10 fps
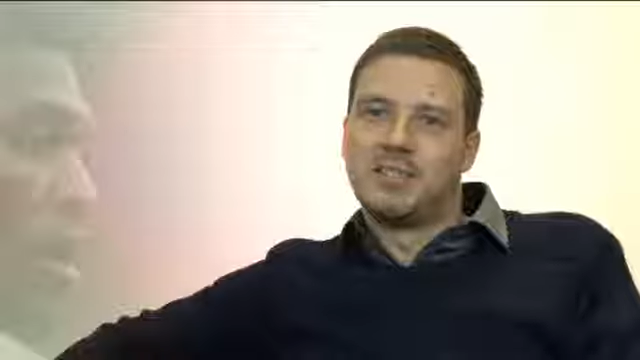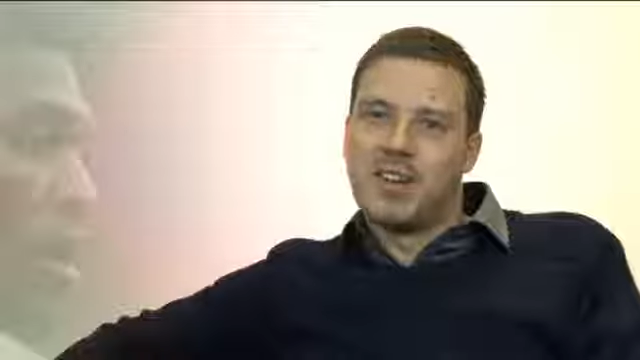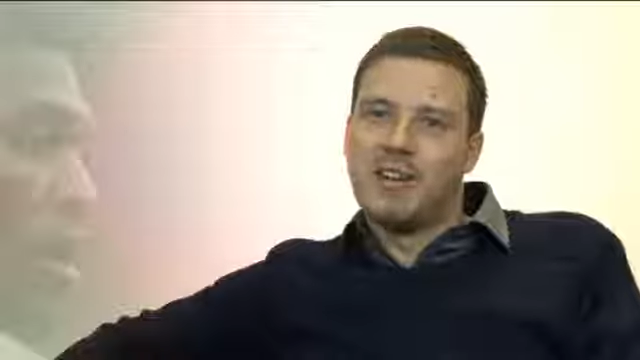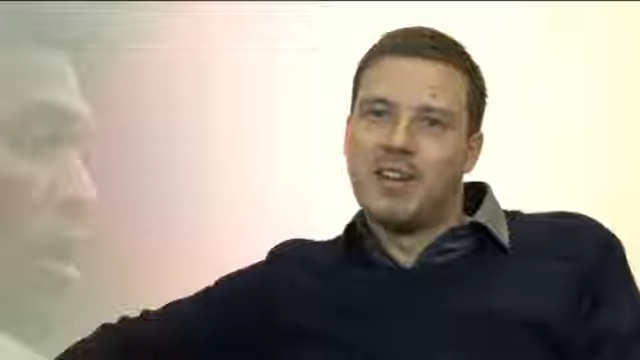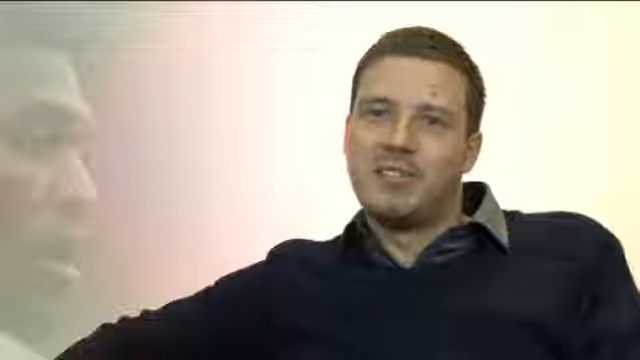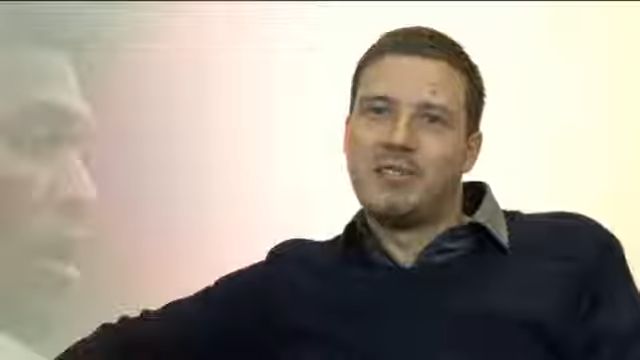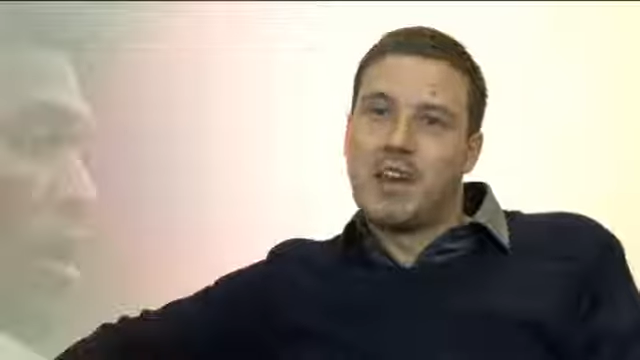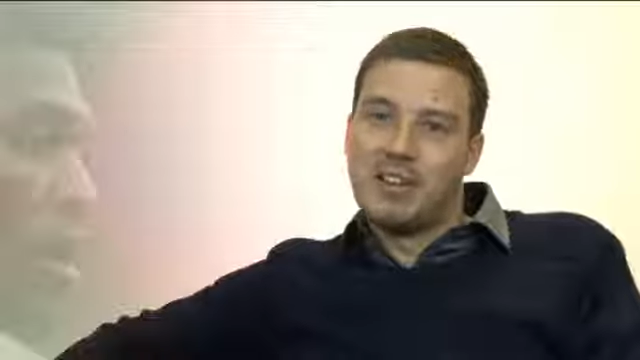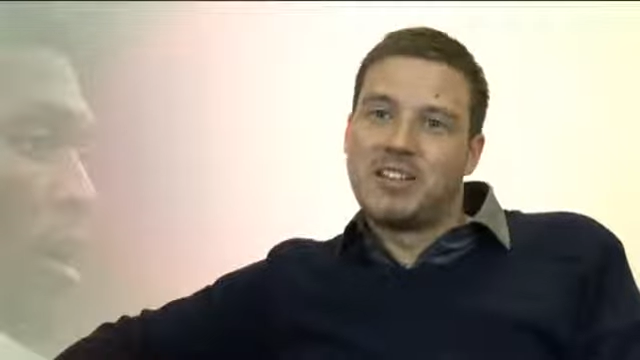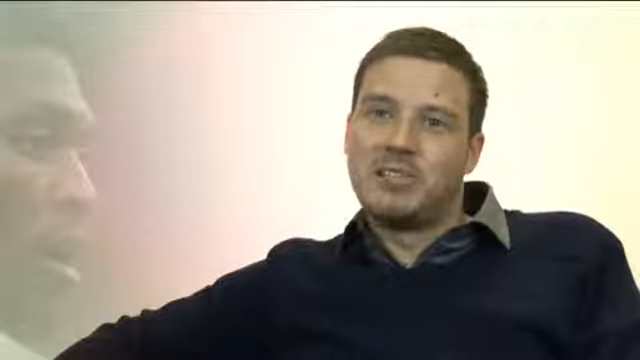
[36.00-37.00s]
very,
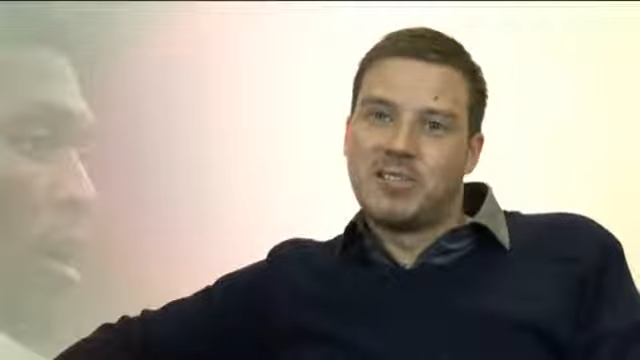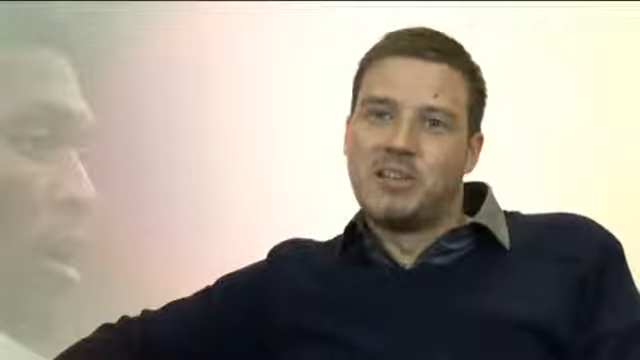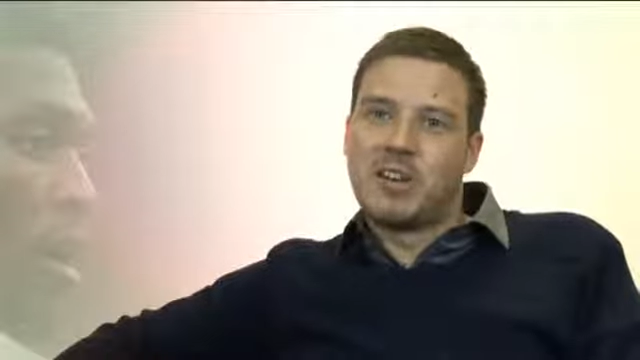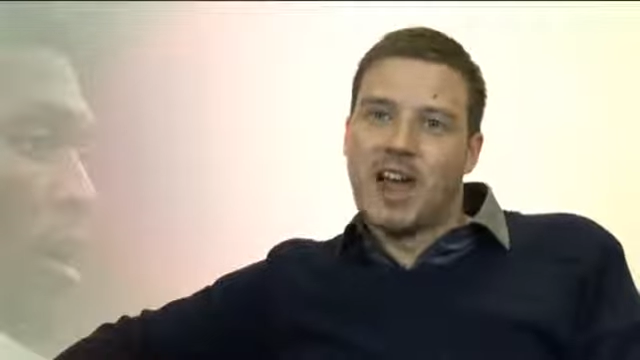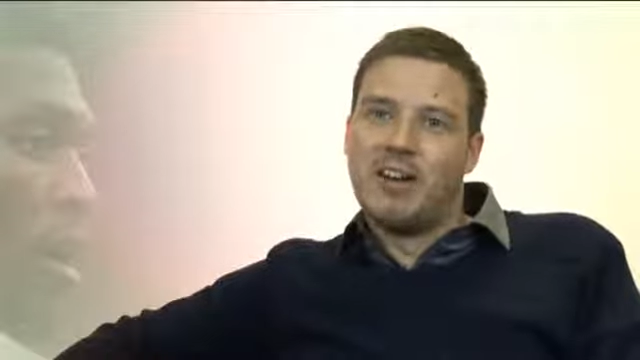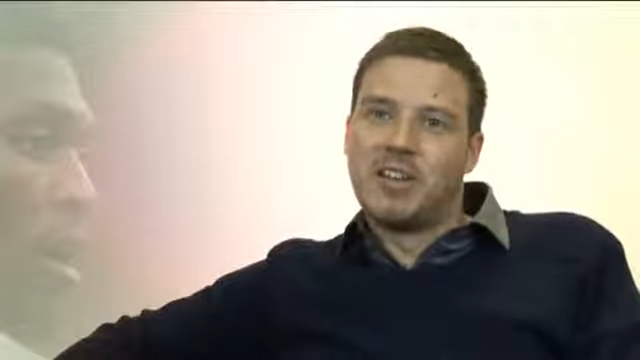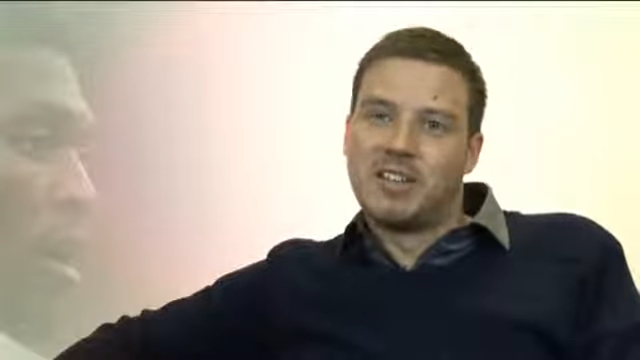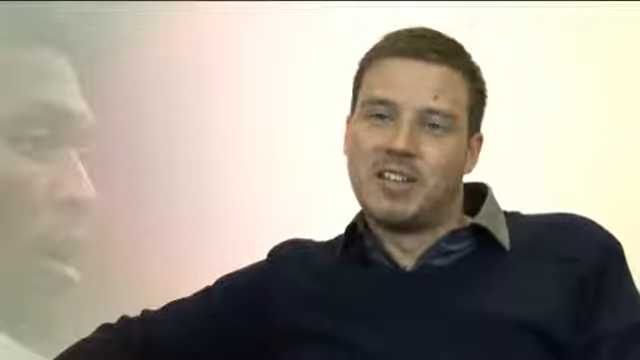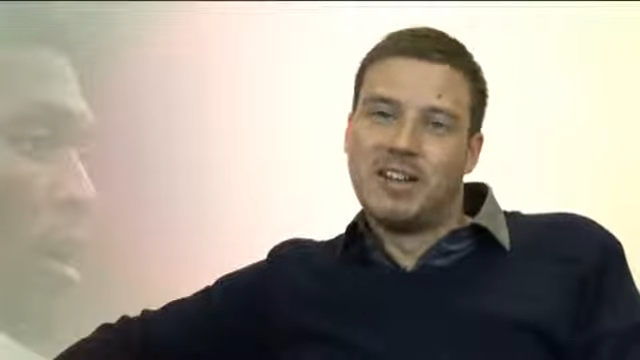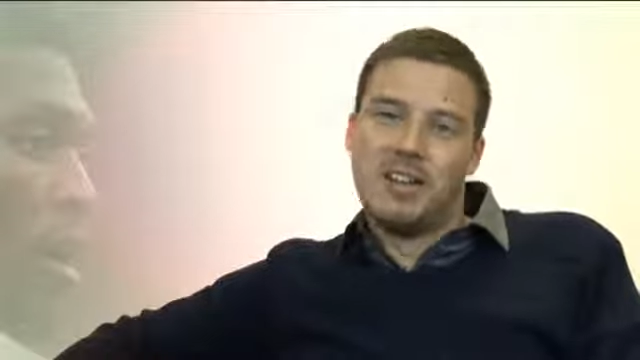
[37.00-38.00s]
very difficult
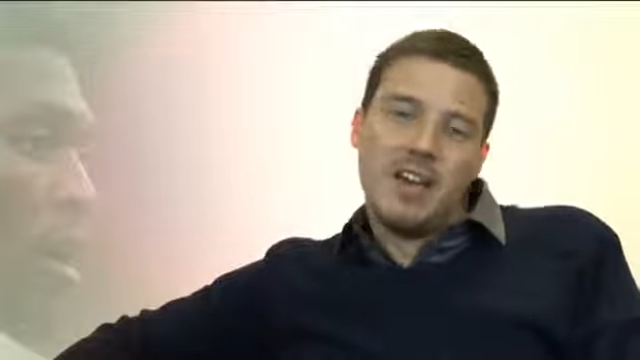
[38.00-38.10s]
character.